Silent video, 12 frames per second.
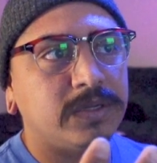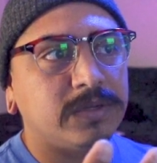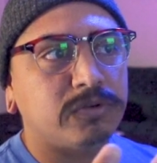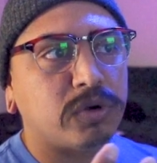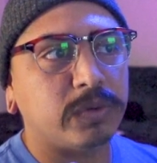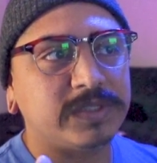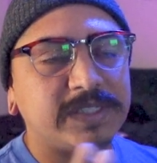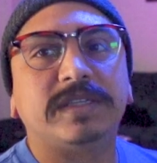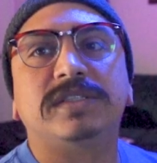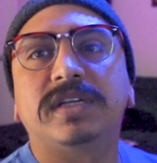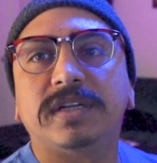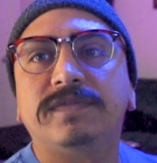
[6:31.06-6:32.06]
grow
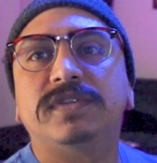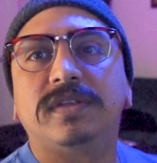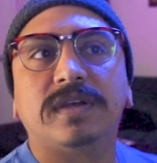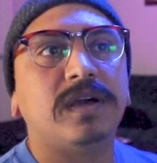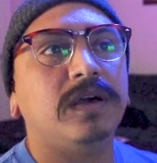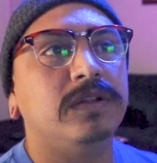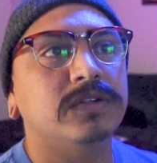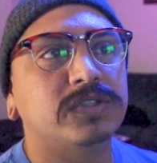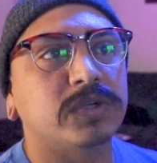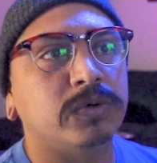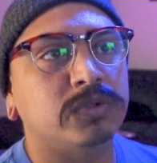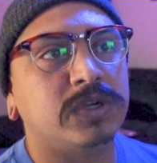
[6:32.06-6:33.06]
sensitive to the color.
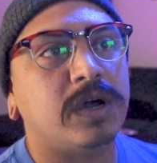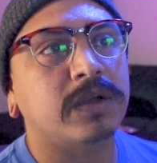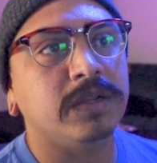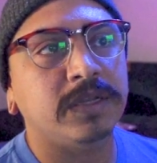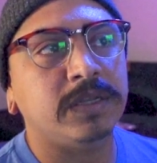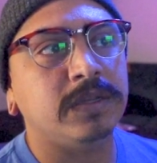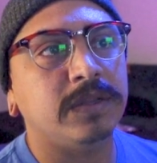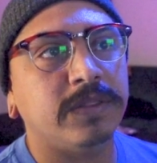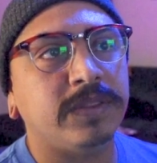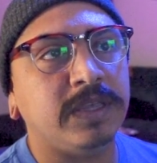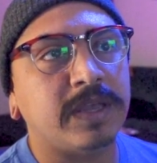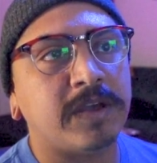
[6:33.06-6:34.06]
So toggling
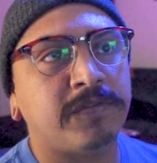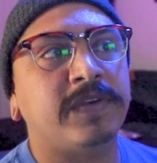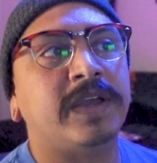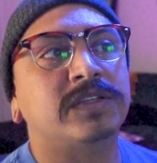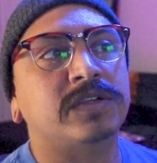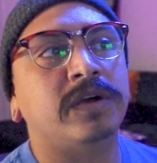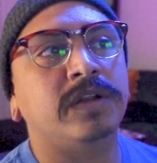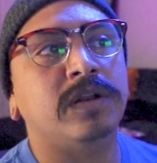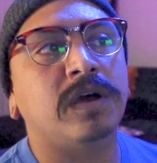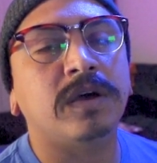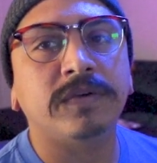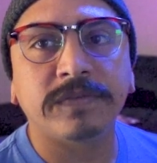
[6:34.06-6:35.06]
the FX on and
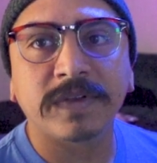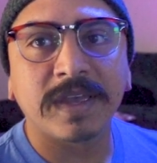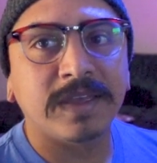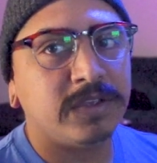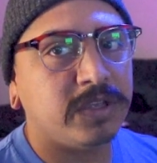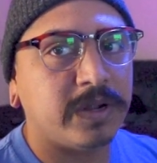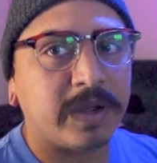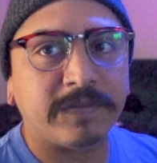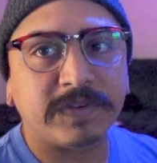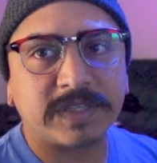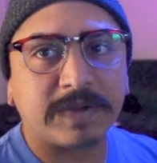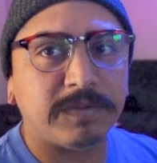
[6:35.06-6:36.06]
off, you know,
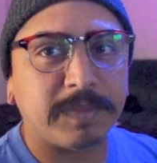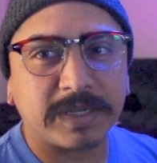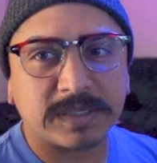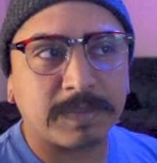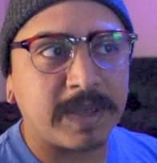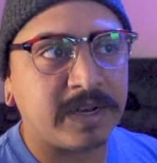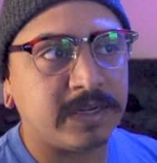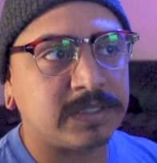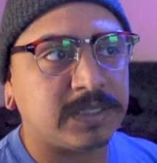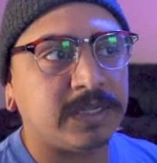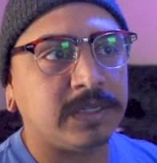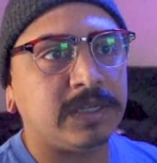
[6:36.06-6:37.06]
every time you make some
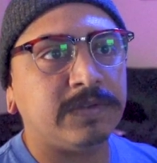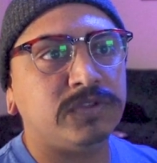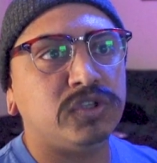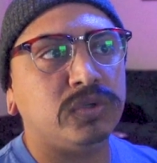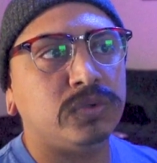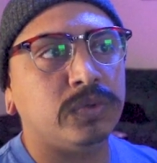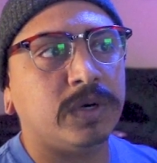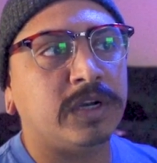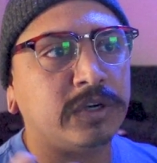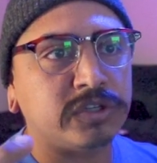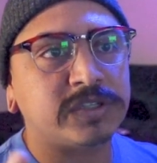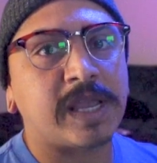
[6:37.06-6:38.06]
edits, it gives you an
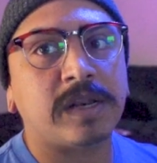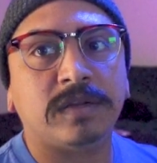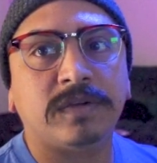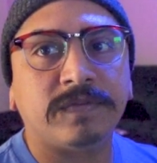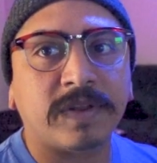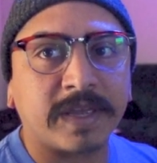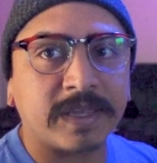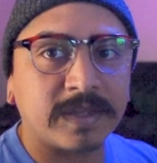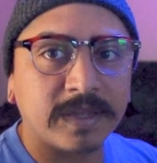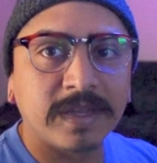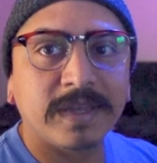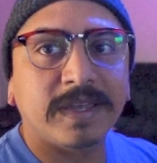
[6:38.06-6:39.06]
understanding of like,
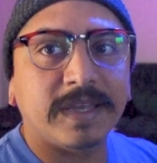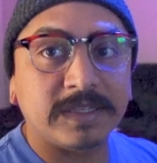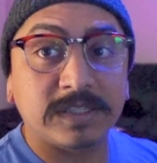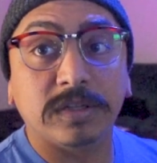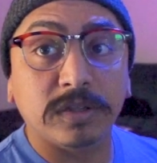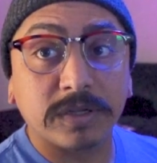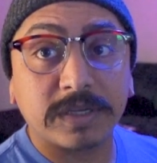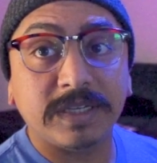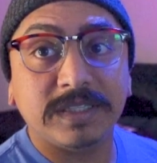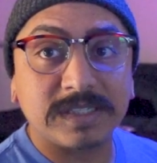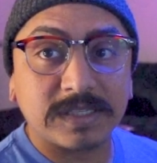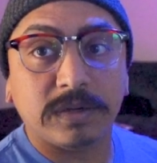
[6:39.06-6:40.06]
is it
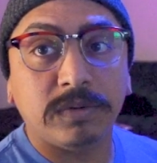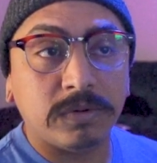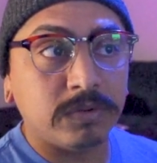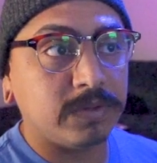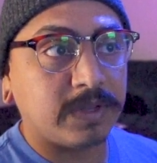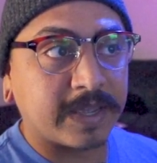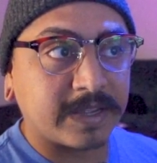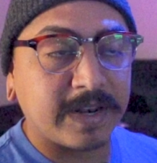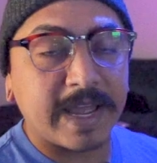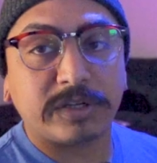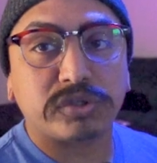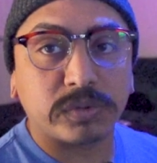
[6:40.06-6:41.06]
looking still like a
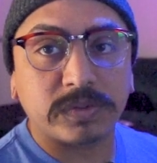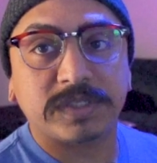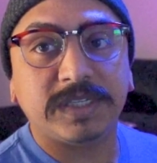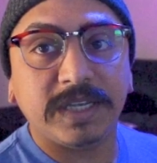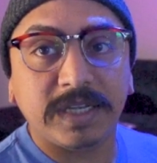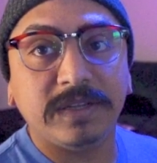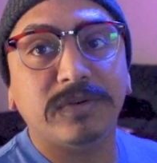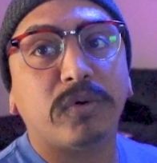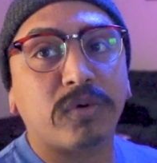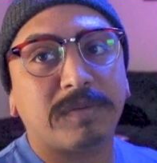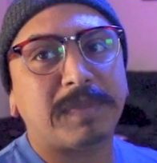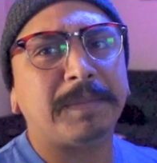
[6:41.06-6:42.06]
natural scene
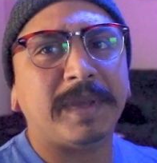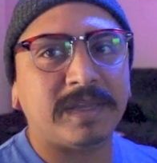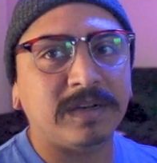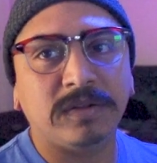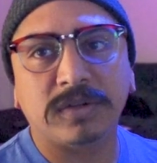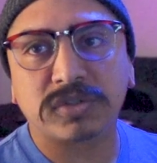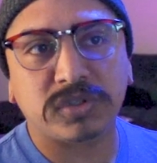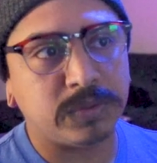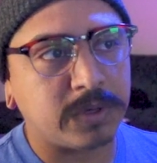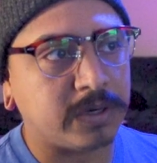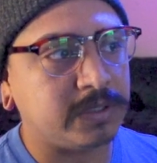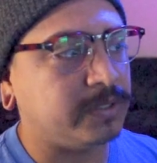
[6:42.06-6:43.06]
or am I making it look too
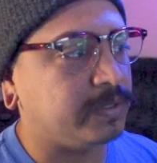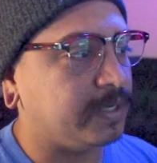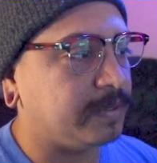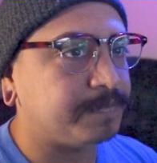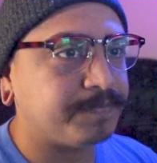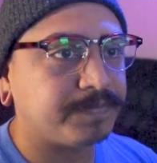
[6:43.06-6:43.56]
cartoony?